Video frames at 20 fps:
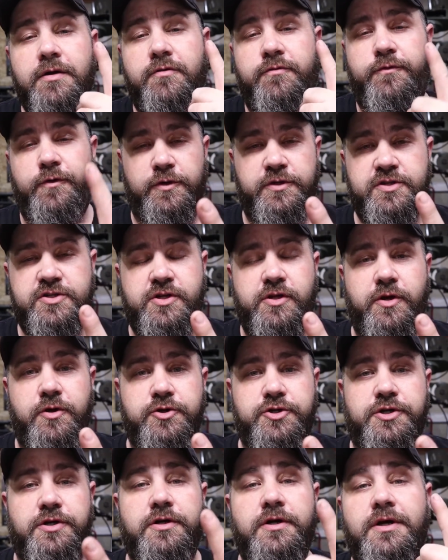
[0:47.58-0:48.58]
full
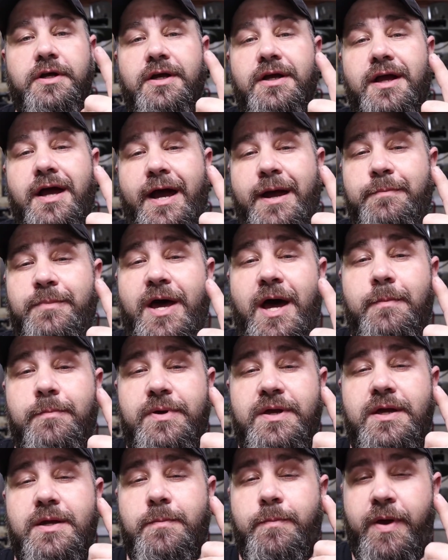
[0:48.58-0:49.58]
disclosure, I'm not
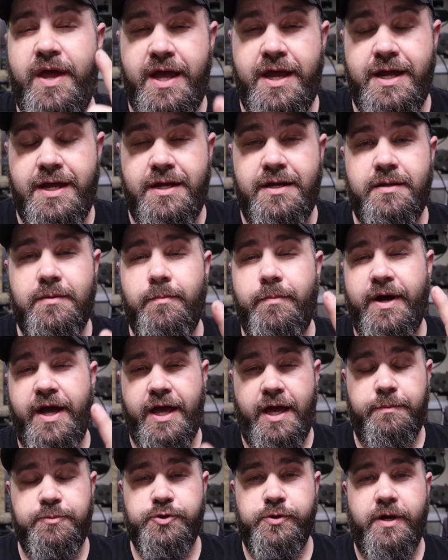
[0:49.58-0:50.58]
being paid by
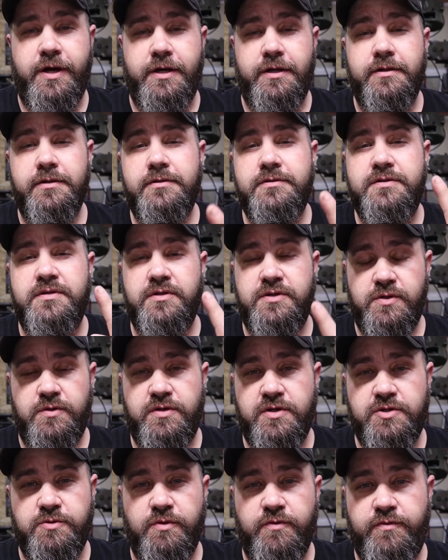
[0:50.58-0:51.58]
OPTREL to do
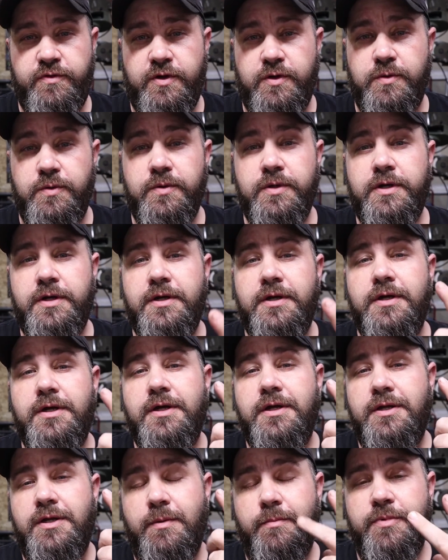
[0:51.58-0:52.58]
this review.
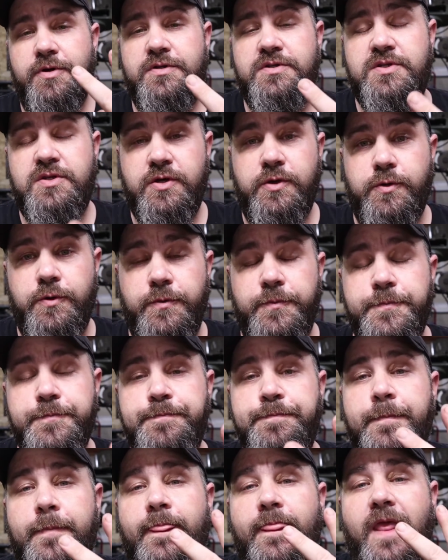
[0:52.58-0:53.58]
Number two,
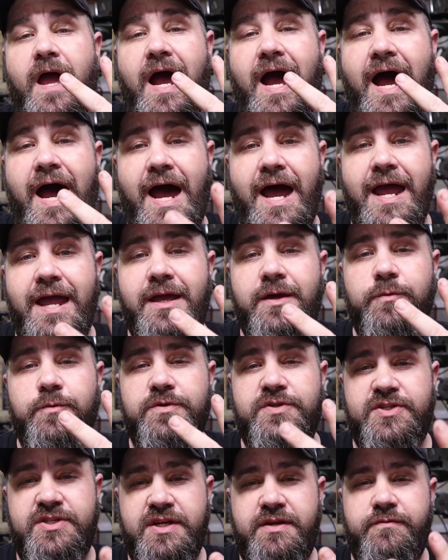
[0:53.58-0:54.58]
I
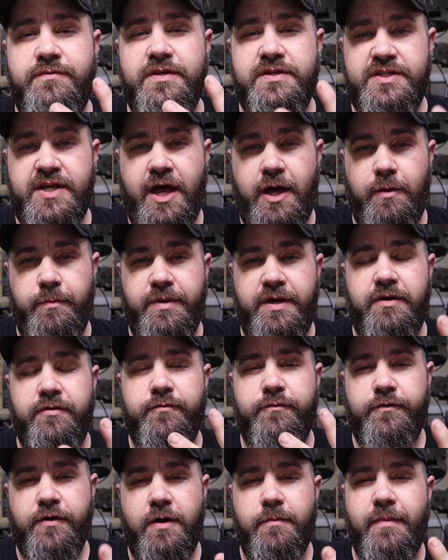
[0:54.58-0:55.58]
received this helmet
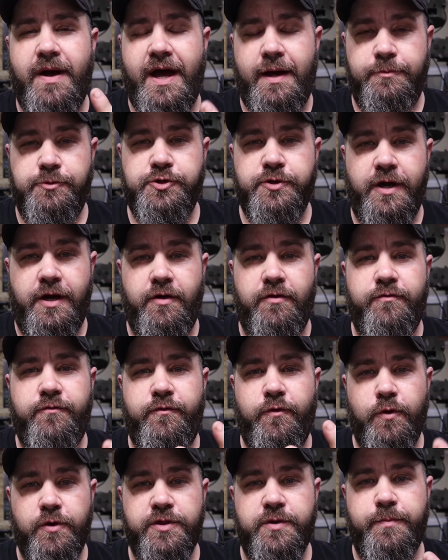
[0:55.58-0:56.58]
from OPTREL
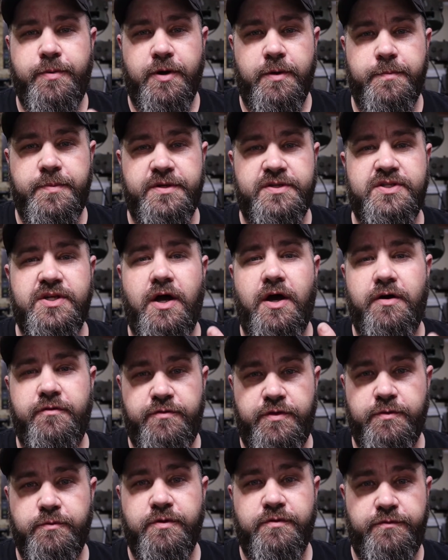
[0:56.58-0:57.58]
for the purpose
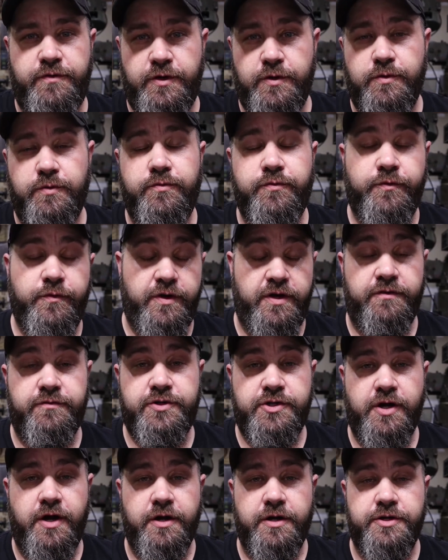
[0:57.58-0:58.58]
of the review free of
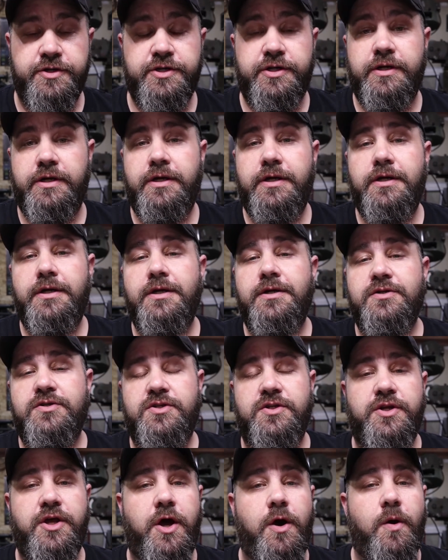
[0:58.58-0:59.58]
charge.
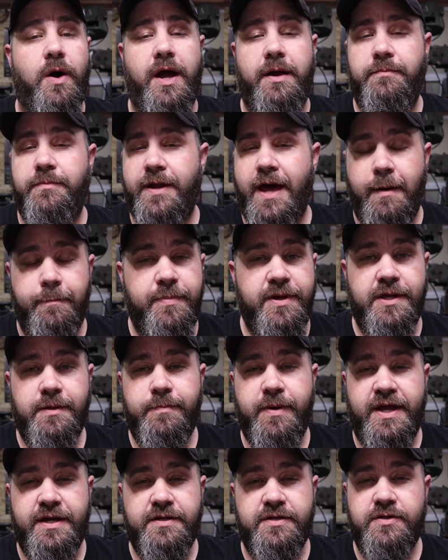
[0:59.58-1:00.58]
So no, I'm not being
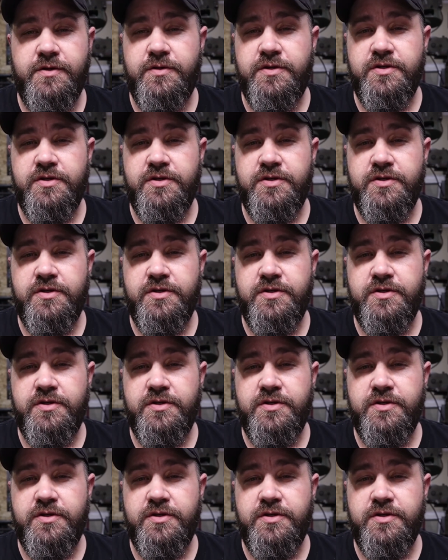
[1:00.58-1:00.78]
paid to do